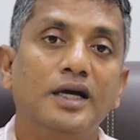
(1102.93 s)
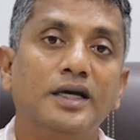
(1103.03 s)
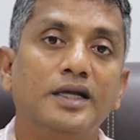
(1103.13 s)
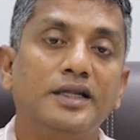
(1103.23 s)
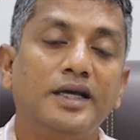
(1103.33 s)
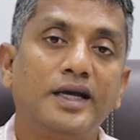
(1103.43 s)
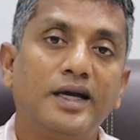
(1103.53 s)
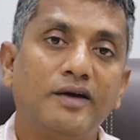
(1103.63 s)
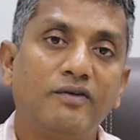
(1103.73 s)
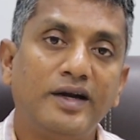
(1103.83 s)
They
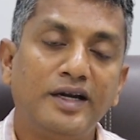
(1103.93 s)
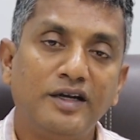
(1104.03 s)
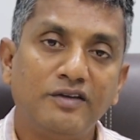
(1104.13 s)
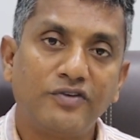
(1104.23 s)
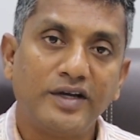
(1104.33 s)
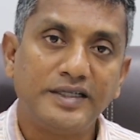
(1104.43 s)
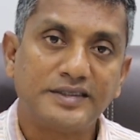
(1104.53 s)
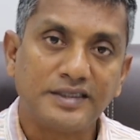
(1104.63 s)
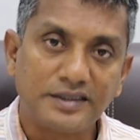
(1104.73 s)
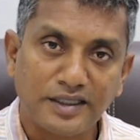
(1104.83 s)
have identified
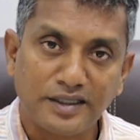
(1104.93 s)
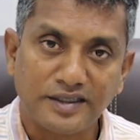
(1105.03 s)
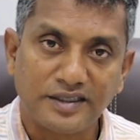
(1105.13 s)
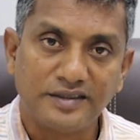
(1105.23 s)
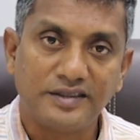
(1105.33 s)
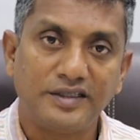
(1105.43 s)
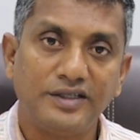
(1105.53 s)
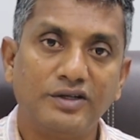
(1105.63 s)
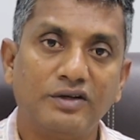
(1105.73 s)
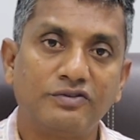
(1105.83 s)
certain
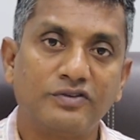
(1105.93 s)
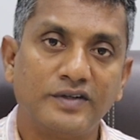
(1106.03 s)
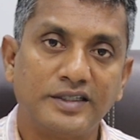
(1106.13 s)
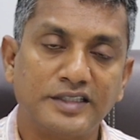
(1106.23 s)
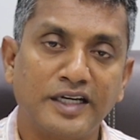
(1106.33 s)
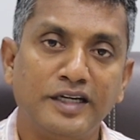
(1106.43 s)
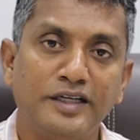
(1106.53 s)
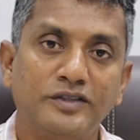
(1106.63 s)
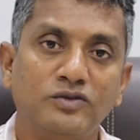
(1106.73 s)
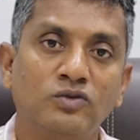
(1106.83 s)
ethnicity of
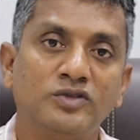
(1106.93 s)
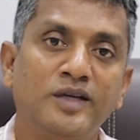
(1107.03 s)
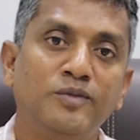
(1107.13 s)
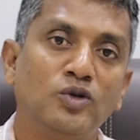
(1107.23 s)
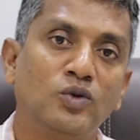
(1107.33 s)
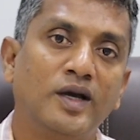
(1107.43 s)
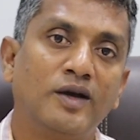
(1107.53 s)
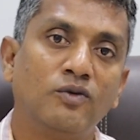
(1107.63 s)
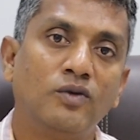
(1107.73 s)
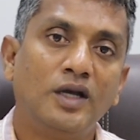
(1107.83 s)
Chinese who seem to
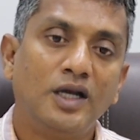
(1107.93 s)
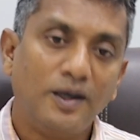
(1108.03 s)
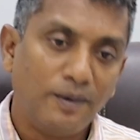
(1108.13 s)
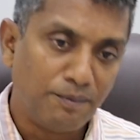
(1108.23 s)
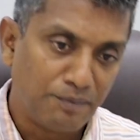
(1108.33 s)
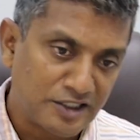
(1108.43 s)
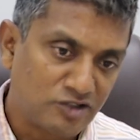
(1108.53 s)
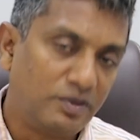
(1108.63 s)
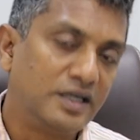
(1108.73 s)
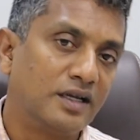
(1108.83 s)
have a
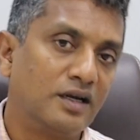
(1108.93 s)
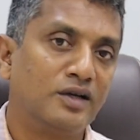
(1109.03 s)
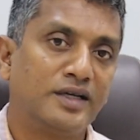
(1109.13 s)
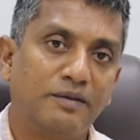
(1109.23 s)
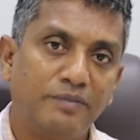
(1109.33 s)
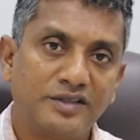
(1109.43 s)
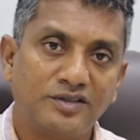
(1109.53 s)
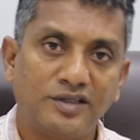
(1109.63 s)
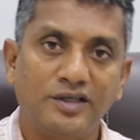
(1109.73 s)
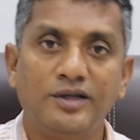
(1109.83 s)
much better lung
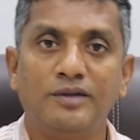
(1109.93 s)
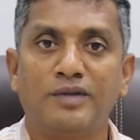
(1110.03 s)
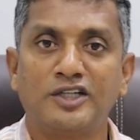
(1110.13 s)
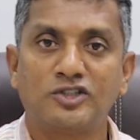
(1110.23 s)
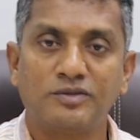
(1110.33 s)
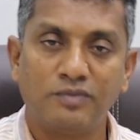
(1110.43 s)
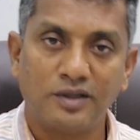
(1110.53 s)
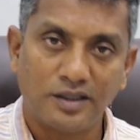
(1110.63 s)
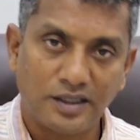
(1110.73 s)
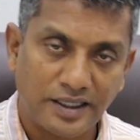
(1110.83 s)
capacity, much
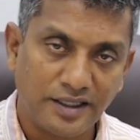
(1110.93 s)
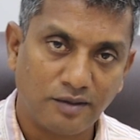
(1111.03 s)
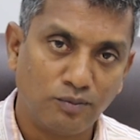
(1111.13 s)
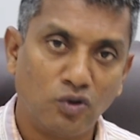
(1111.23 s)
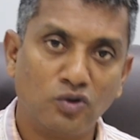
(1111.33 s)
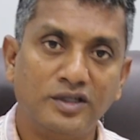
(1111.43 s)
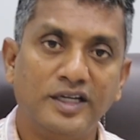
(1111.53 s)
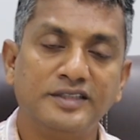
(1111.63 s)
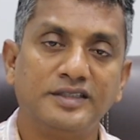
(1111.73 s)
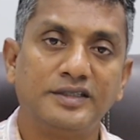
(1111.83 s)
higher bone
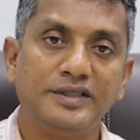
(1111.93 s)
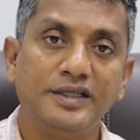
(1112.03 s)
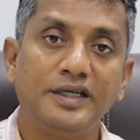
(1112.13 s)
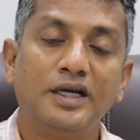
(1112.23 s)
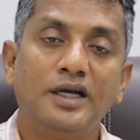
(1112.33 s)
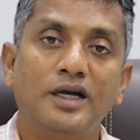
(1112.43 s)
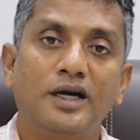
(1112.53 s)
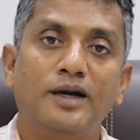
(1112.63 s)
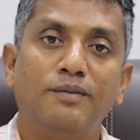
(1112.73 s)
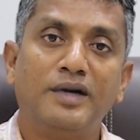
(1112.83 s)
density,
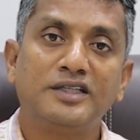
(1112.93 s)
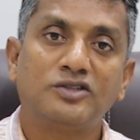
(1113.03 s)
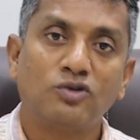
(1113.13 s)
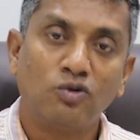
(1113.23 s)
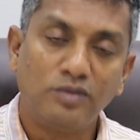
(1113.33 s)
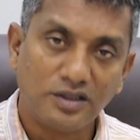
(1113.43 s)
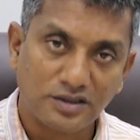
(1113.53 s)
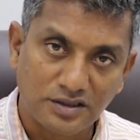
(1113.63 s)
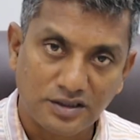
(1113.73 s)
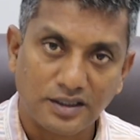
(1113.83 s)
much
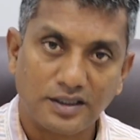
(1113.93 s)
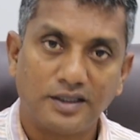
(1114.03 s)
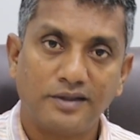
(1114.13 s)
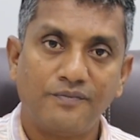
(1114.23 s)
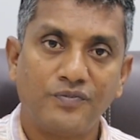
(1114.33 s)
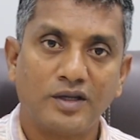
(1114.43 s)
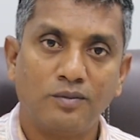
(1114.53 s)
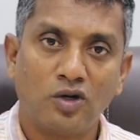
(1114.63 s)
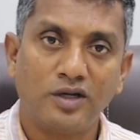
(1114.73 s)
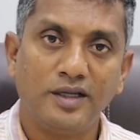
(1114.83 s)
robust
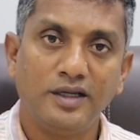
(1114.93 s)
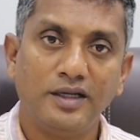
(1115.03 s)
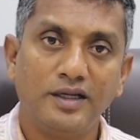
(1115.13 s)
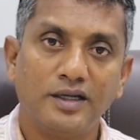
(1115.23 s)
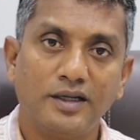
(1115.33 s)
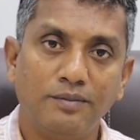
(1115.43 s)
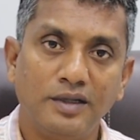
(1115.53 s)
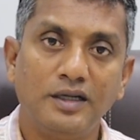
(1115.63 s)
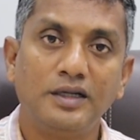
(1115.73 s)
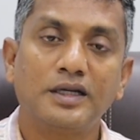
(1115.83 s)
body
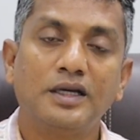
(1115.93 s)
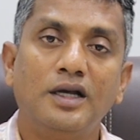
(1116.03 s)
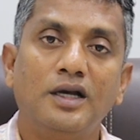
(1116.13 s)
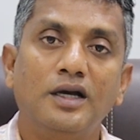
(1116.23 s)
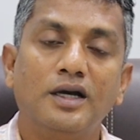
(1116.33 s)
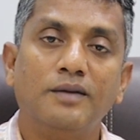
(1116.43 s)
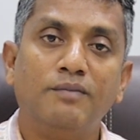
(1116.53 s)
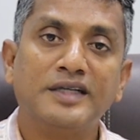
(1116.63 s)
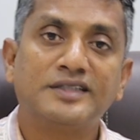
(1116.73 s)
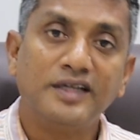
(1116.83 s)
build,
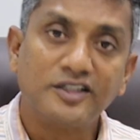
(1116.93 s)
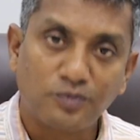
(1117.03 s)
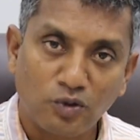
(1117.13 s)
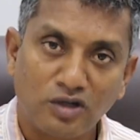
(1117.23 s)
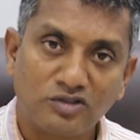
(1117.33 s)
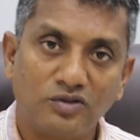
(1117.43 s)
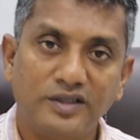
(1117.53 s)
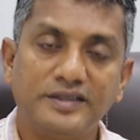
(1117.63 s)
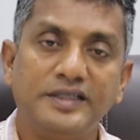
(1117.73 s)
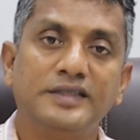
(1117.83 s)
much less prone to
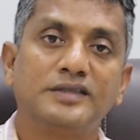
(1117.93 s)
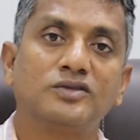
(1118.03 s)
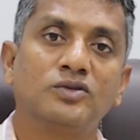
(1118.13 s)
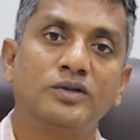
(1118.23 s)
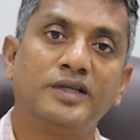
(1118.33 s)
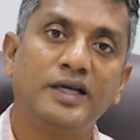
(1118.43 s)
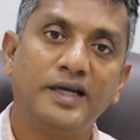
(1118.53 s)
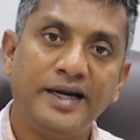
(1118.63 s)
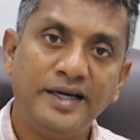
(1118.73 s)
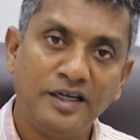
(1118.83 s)
disease. So they
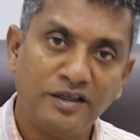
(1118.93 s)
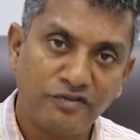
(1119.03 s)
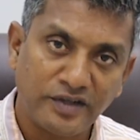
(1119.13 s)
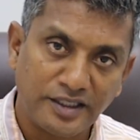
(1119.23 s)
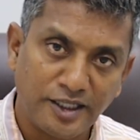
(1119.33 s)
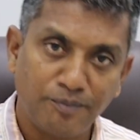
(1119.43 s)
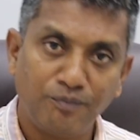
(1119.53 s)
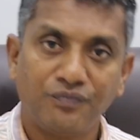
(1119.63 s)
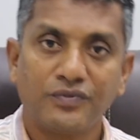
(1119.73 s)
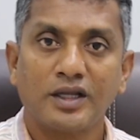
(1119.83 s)
identify
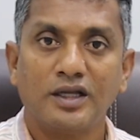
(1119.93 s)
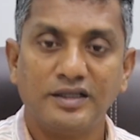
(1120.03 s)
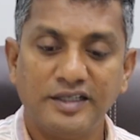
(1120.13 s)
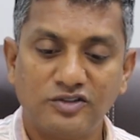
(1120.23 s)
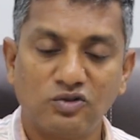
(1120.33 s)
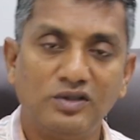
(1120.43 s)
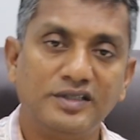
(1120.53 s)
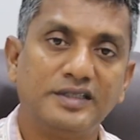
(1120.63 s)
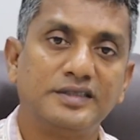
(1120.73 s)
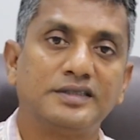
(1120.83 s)
them. These
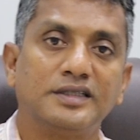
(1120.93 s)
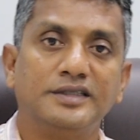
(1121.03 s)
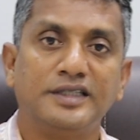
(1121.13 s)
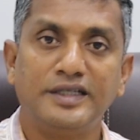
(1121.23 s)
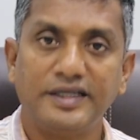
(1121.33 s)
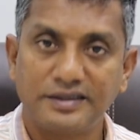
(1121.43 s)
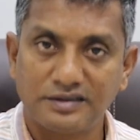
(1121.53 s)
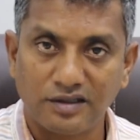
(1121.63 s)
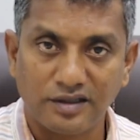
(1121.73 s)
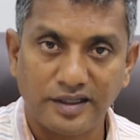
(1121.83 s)
soldiers' genetics
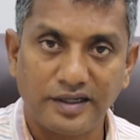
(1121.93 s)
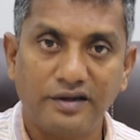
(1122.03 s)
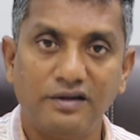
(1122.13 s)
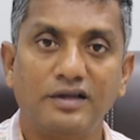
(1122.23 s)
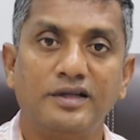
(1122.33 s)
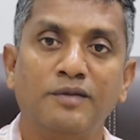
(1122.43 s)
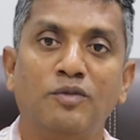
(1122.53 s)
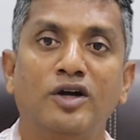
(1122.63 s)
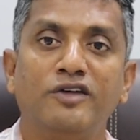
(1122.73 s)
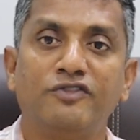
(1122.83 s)
are derived. They
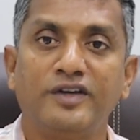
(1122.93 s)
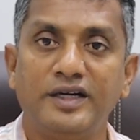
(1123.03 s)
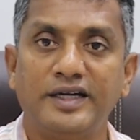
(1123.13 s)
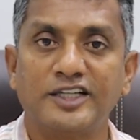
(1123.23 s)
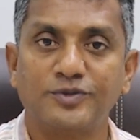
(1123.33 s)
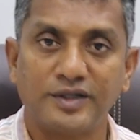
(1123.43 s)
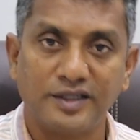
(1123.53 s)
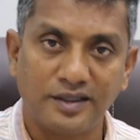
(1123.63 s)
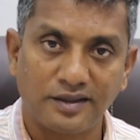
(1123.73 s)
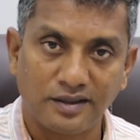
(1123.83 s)
modify it as per
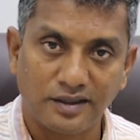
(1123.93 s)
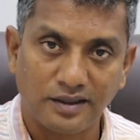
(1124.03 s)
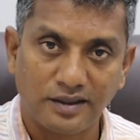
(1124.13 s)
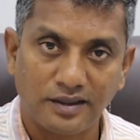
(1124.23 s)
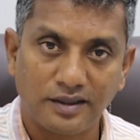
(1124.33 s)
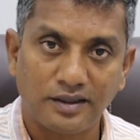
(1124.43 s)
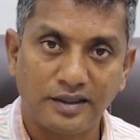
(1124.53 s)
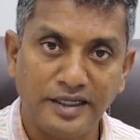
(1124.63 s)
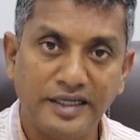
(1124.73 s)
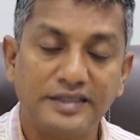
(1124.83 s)
their
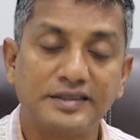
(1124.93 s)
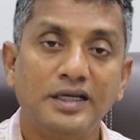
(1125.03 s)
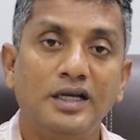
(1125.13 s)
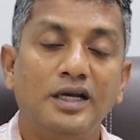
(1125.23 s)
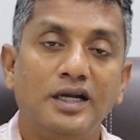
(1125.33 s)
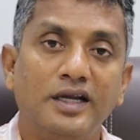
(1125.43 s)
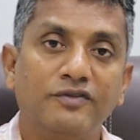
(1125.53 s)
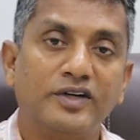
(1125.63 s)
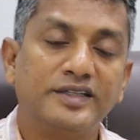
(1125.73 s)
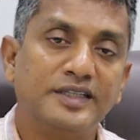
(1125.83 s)
needs. Like
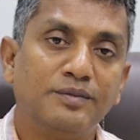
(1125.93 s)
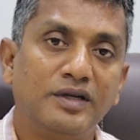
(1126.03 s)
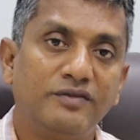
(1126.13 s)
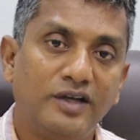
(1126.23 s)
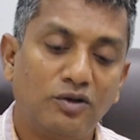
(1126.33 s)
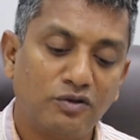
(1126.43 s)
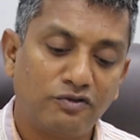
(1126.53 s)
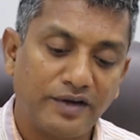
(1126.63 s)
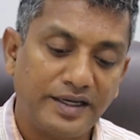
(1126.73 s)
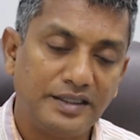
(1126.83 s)
for example, if they have to
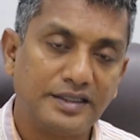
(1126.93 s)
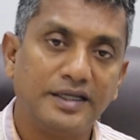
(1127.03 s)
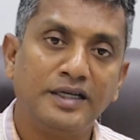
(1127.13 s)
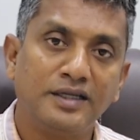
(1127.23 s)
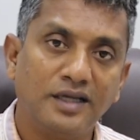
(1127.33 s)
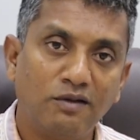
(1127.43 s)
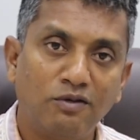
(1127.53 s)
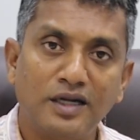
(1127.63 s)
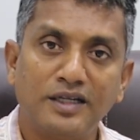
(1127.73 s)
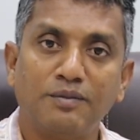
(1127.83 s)
fight in
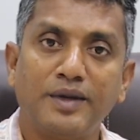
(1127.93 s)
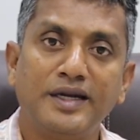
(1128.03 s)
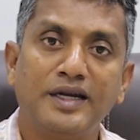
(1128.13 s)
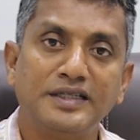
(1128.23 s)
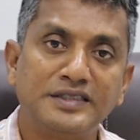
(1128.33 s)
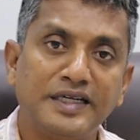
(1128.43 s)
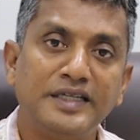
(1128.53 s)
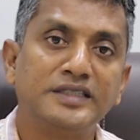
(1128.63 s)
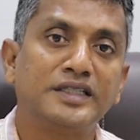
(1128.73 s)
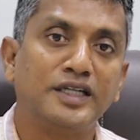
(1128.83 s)
Galwan, the mainland
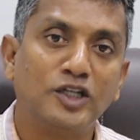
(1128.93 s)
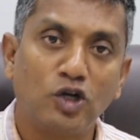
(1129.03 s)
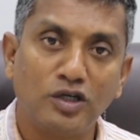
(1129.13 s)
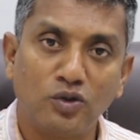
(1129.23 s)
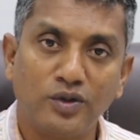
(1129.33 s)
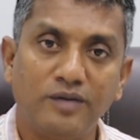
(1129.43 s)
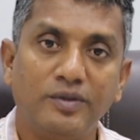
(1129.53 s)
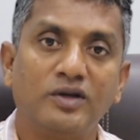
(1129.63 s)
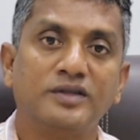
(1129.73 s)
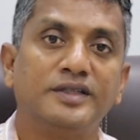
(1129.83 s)
Chinese cannot do it
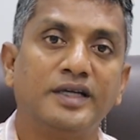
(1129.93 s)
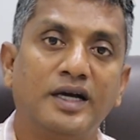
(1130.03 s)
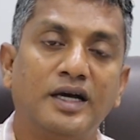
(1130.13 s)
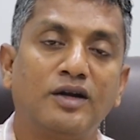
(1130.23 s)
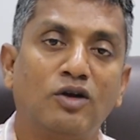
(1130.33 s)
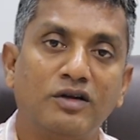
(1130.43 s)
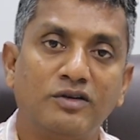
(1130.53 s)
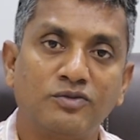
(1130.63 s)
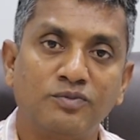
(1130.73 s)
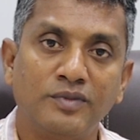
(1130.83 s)
because they are
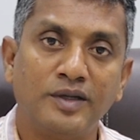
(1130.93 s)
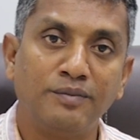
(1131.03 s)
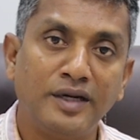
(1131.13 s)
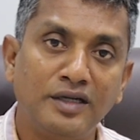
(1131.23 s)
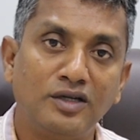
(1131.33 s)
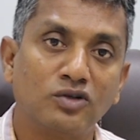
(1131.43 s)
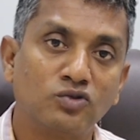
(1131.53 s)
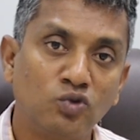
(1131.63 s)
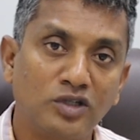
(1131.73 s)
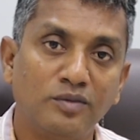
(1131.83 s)
not meant or
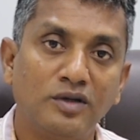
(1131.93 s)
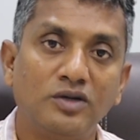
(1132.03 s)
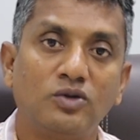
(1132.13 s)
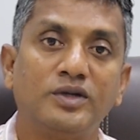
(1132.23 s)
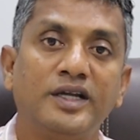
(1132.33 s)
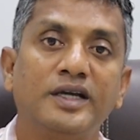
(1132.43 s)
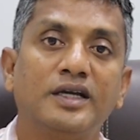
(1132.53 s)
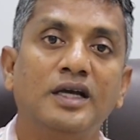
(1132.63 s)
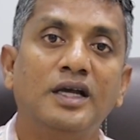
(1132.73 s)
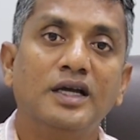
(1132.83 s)
suitable to
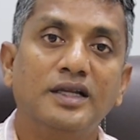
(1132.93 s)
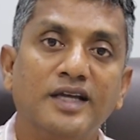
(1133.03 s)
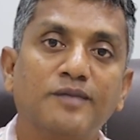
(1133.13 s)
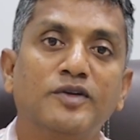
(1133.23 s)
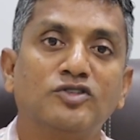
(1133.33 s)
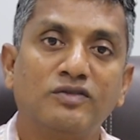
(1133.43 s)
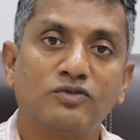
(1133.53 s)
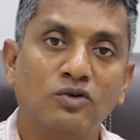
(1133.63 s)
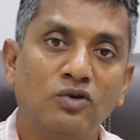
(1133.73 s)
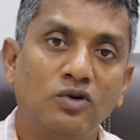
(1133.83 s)
take that much of
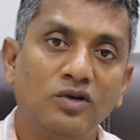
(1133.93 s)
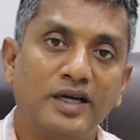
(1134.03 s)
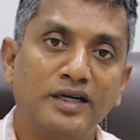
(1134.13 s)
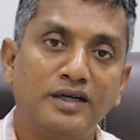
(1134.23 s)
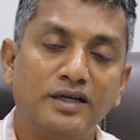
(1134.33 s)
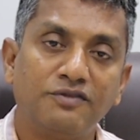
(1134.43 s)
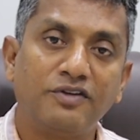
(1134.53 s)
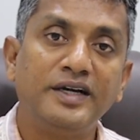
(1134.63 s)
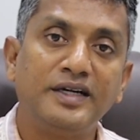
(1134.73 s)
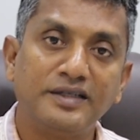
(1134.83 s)
cold and
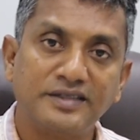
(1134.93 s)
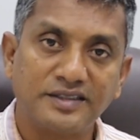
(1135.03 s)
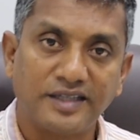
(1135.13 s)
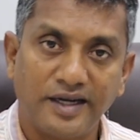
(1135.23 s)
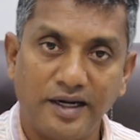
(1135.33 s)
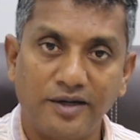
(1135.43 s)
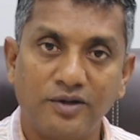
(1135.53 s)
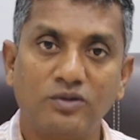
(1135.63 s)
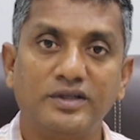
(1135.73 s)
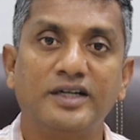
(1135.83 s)
fight in such high
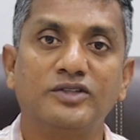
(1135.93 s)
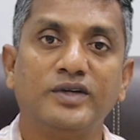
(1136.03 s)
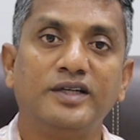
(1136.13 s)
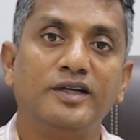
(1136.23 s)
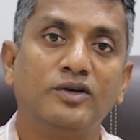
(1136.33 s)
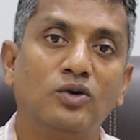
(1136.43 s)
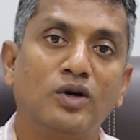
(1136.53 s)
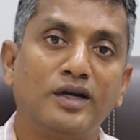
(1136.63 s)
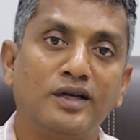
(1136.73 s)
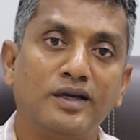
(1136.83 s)
altitude. That is why they go
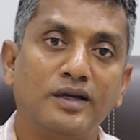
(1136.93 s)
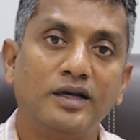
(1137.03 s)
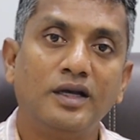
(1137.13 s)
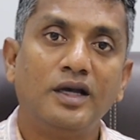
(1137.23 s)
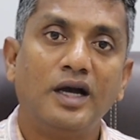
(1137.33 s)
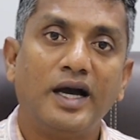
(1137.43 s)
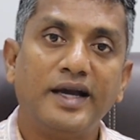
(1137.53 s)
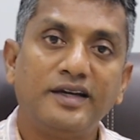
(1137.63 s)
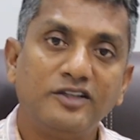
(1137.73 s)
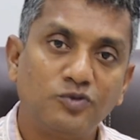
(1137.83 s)
on a
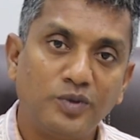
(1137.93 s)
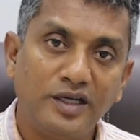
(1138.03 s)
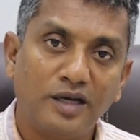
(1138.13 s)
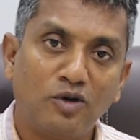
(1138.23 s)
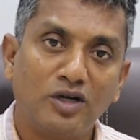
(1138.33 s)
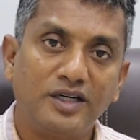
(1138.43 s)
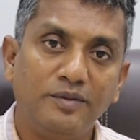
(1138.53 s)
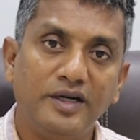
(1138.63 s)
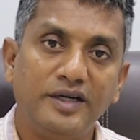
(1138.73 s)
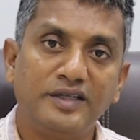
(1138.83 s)
hiring spree among
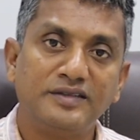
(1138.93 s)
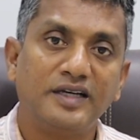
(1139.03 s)
Tibetans.